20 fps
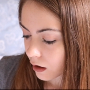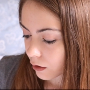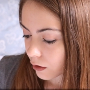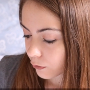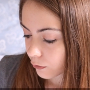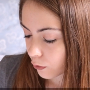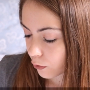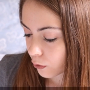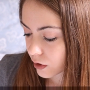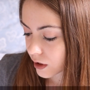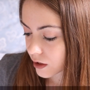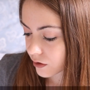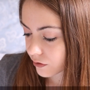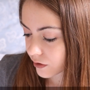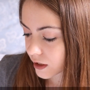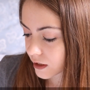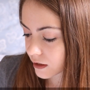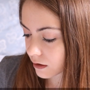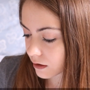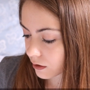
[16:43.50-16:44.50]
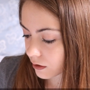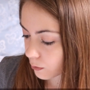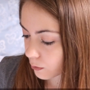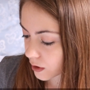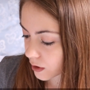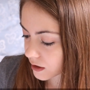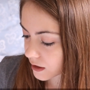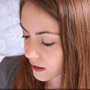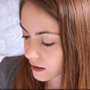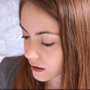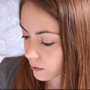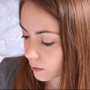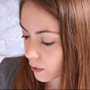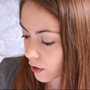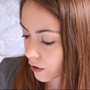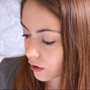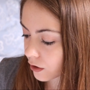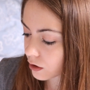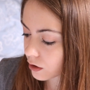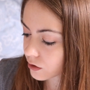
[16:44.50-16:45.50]
For this reason, when
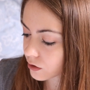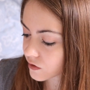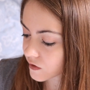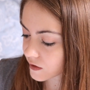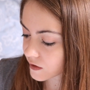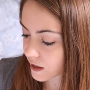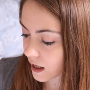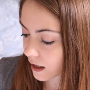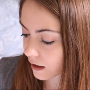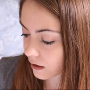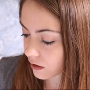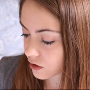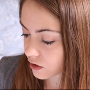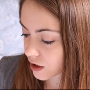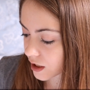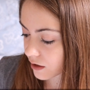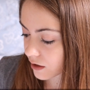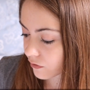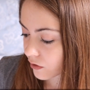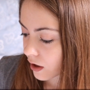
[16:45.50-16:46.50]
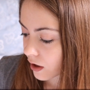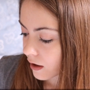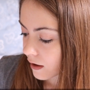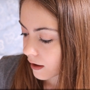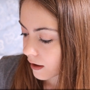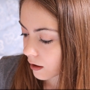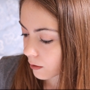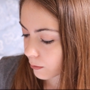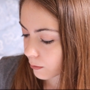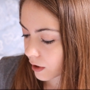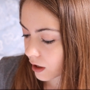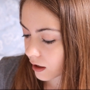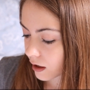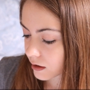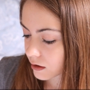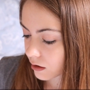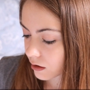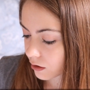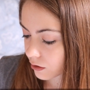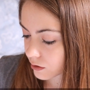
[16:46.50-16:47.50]
Desdemona loses the handkerchief, it
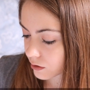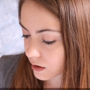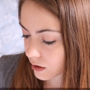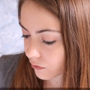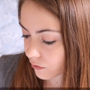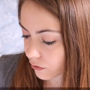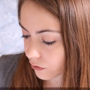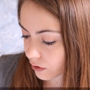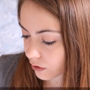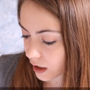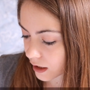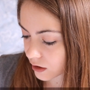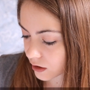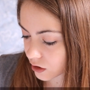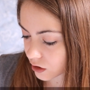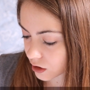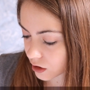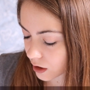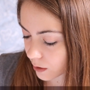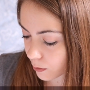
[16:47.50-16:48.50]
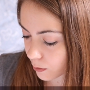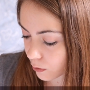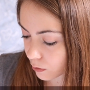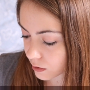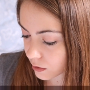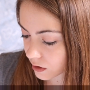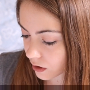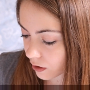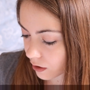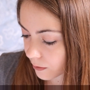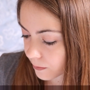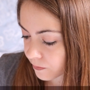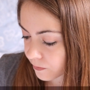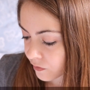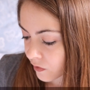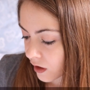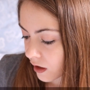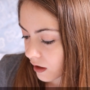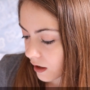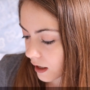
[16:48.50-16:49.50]
implies the losing of the relationship also,
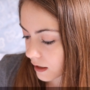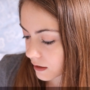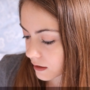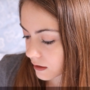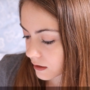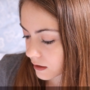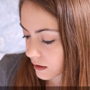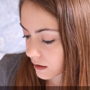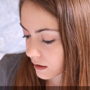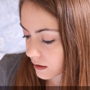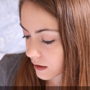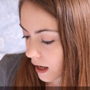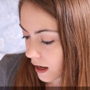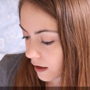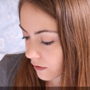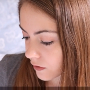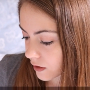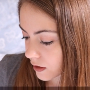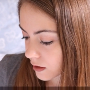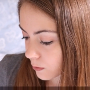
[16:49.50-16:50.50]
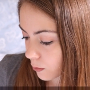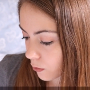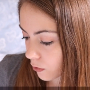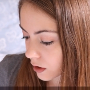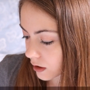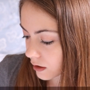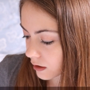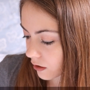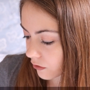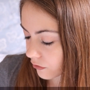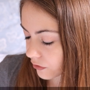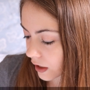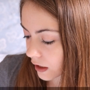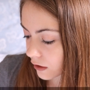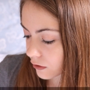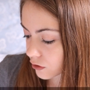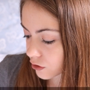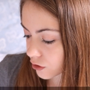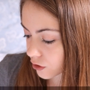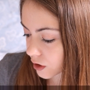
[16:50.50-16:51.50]
as it is at this point that
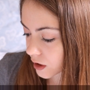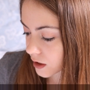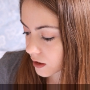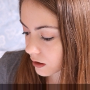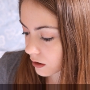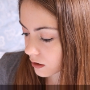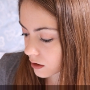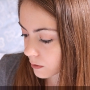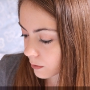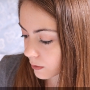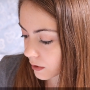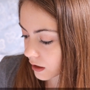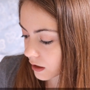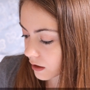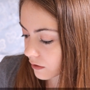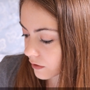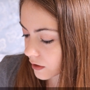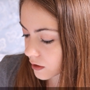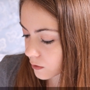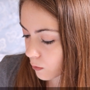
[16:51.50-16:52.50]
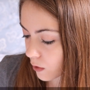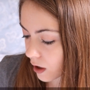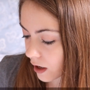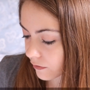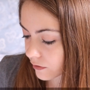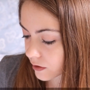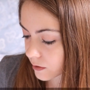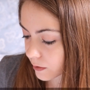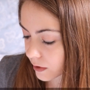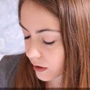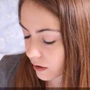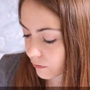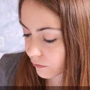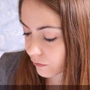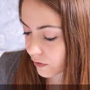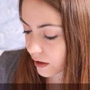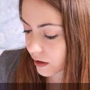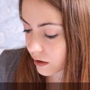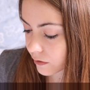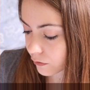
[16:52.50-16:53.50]
Othello truly starts to believe his wife has been
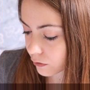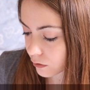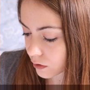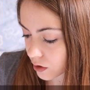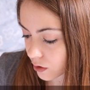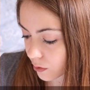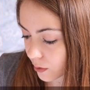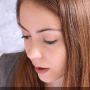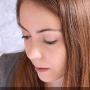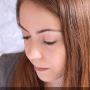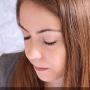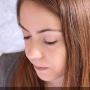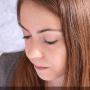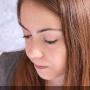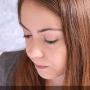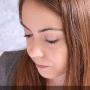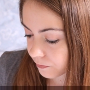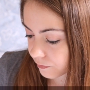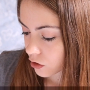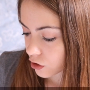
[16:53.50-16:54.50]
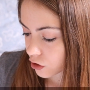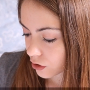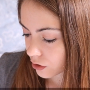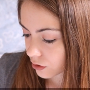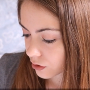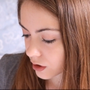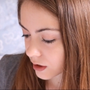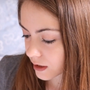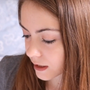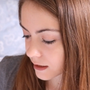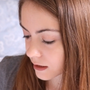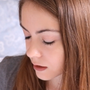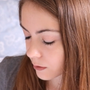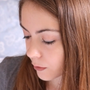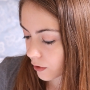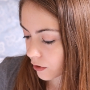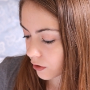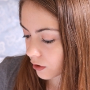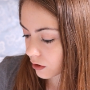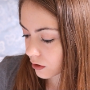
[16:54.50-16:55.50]
unfaithful to him. Due to
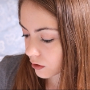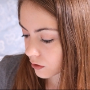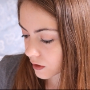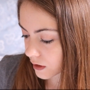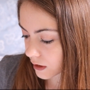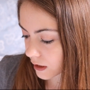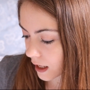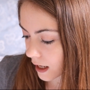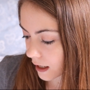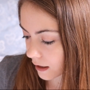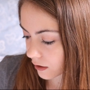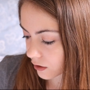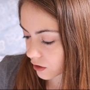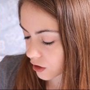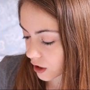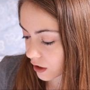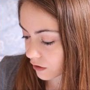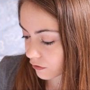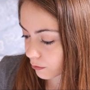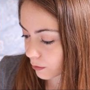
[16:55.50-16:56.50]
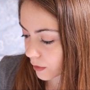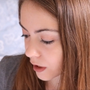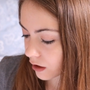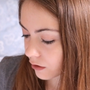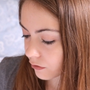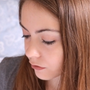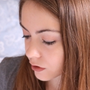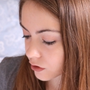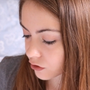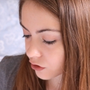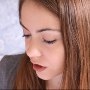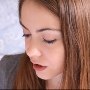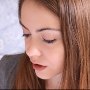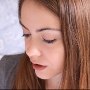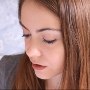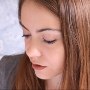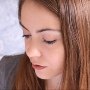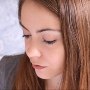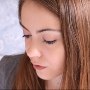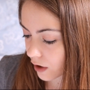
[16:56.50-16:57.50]
Desdemona losing the handkerchief, many
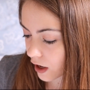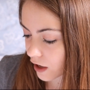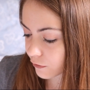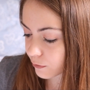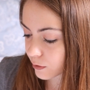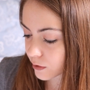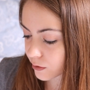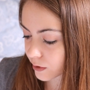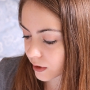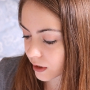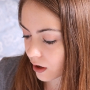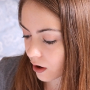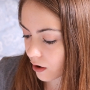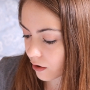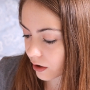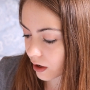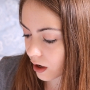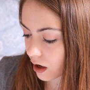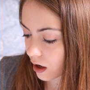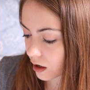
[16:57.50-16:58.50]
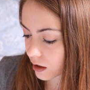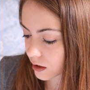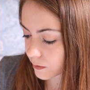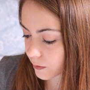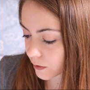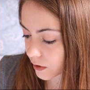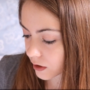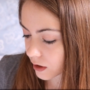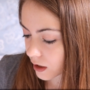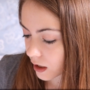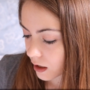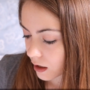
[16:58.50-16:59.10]
frustrations arise between her and her husband